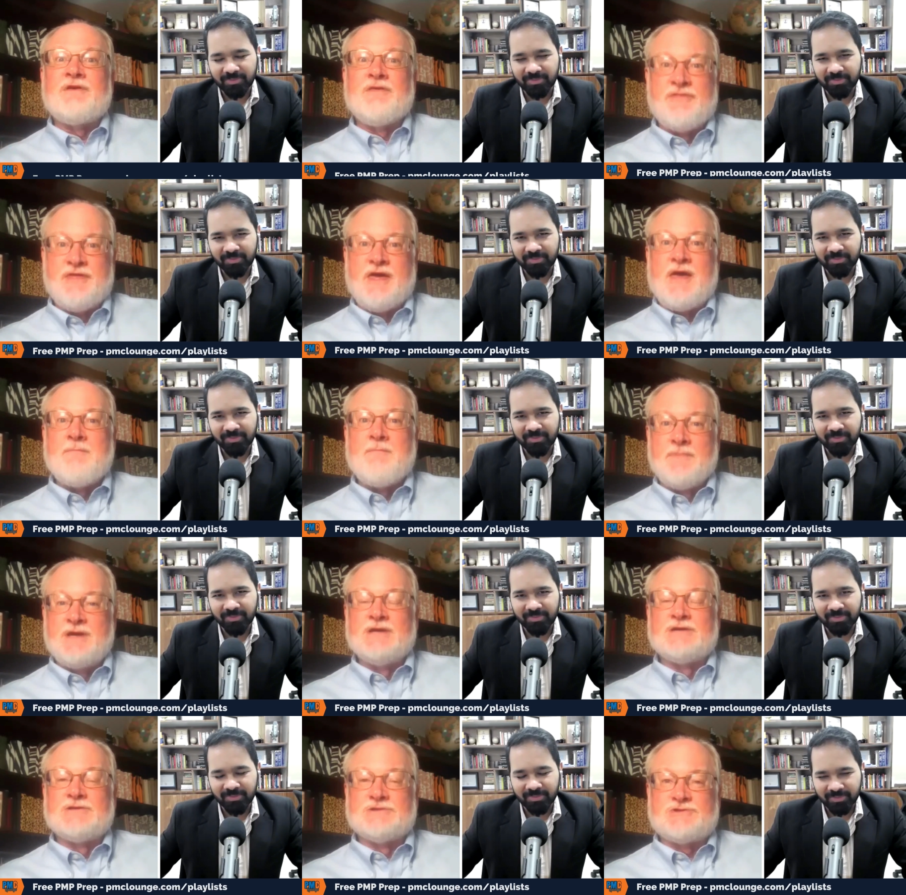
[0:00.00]
Speaker 1: them
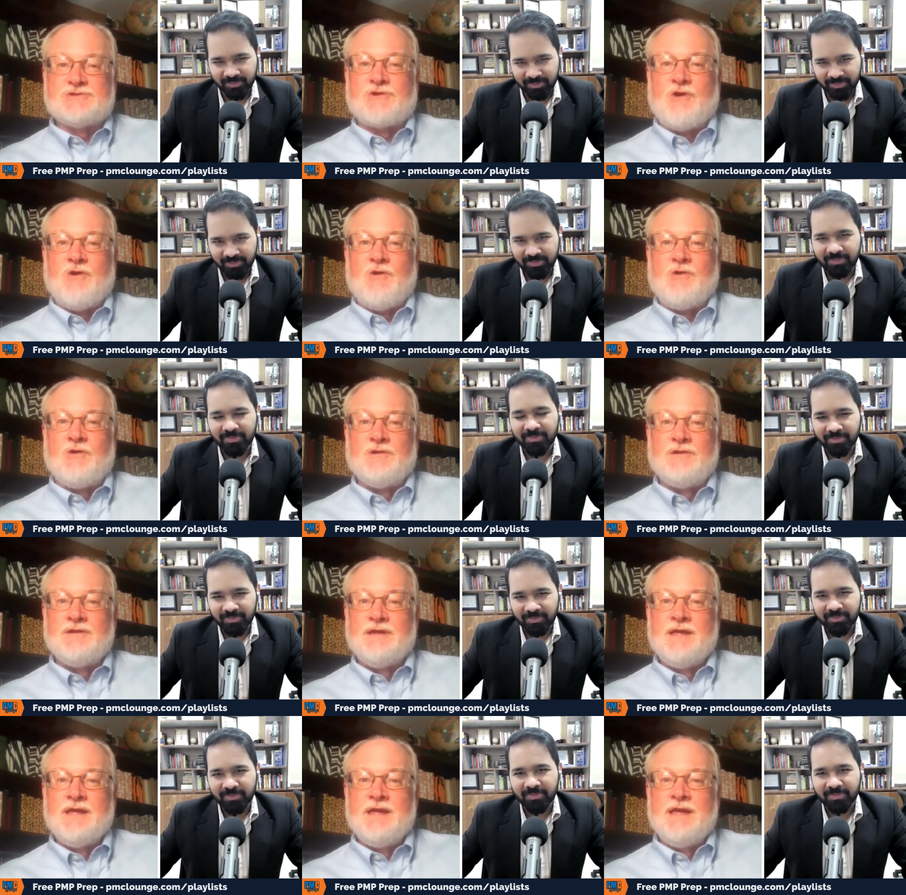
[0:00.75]
control
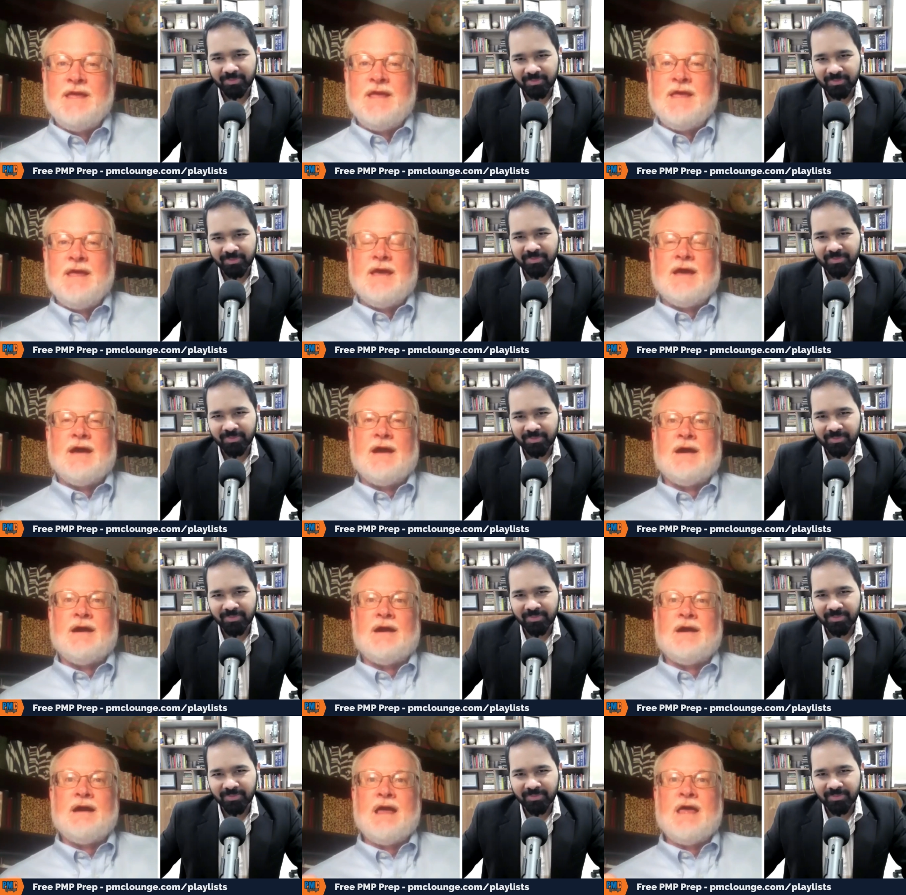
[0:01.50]

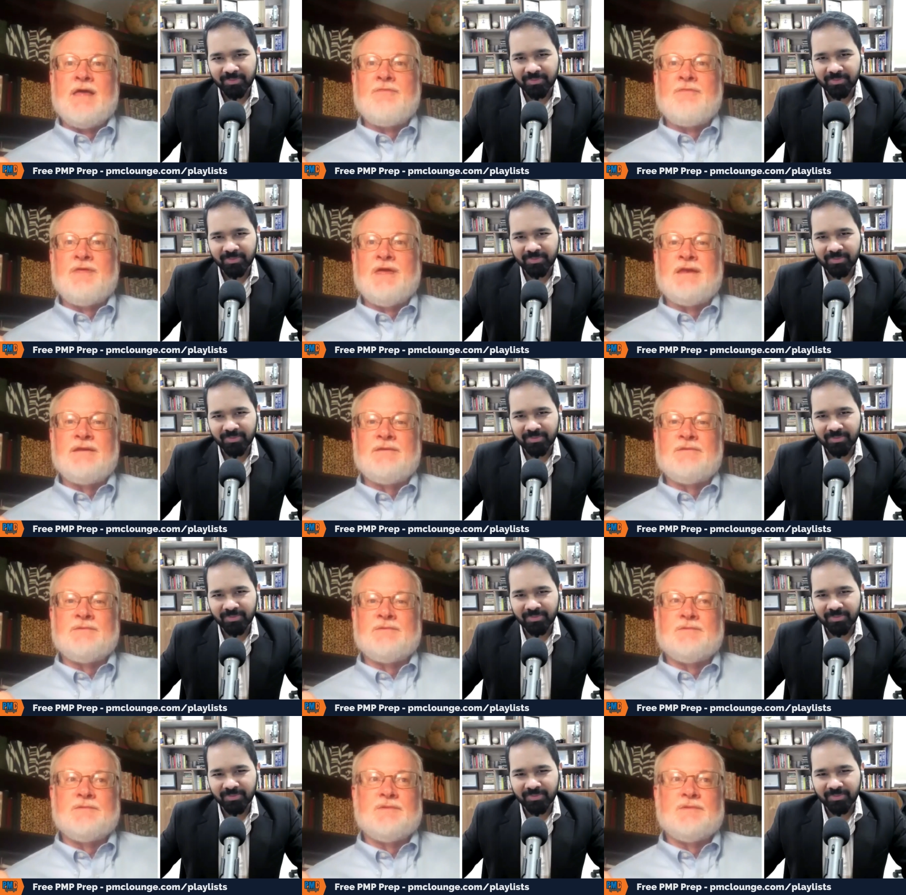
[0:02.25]
and then